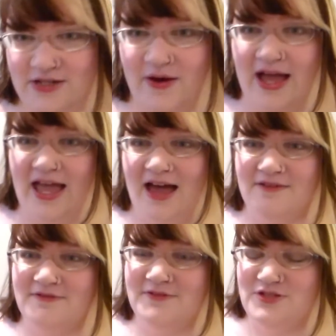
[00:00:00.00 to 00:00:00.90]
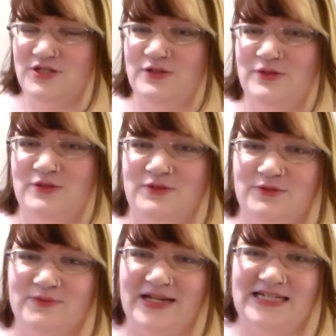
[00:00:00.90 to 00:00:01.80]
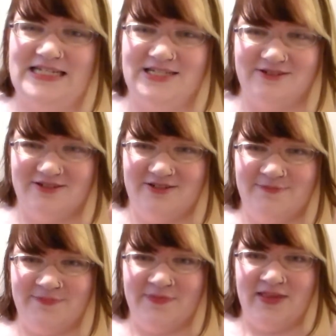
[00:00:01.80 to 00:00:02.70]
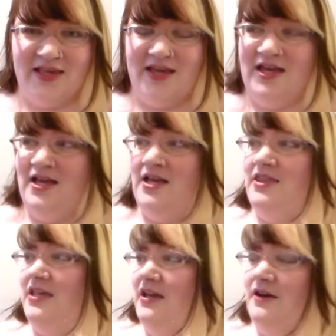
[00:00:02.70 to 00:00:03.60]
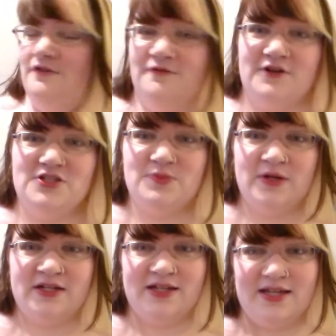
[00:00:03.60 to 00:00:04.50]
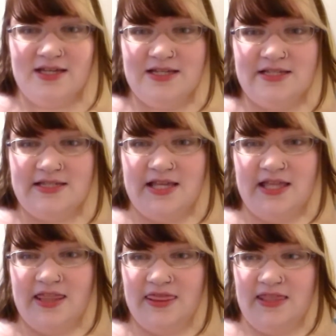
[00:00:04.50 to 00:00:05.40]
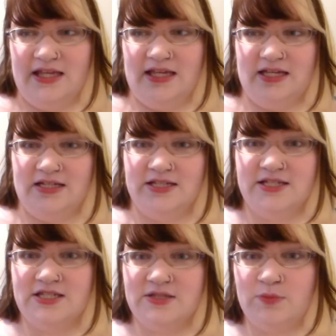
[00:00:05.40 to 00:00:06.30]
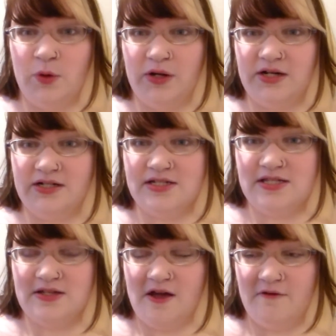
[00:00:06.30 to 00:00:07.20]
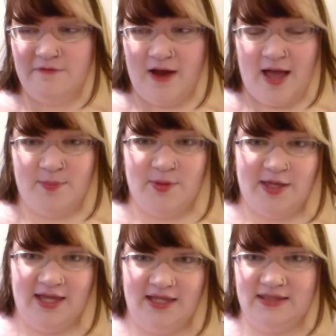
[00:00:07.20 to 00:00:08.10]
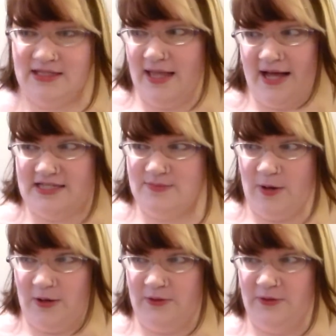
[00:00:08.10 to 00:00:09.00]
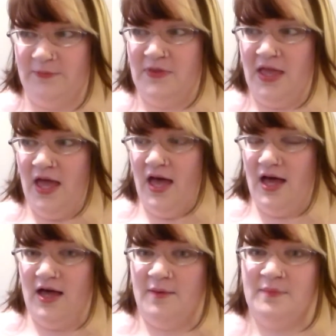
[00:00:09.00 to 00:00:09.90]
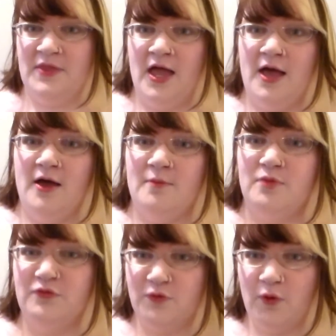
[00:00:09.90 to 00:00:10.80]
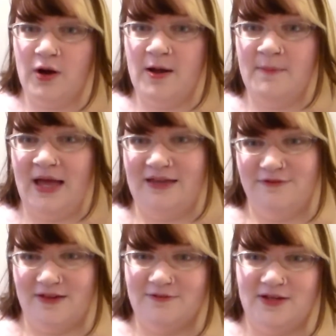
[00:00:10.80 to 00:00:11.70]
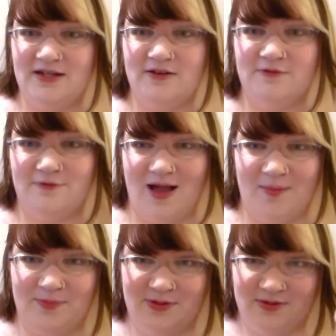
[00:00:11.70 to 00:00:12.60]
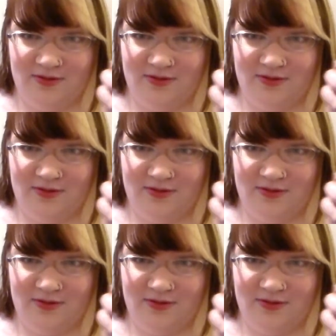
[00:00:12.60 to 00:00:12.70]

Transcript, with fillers: So I have two right here. The first one is the S'mores Frapp in the glass bottle. Um, before, my favorite Frapp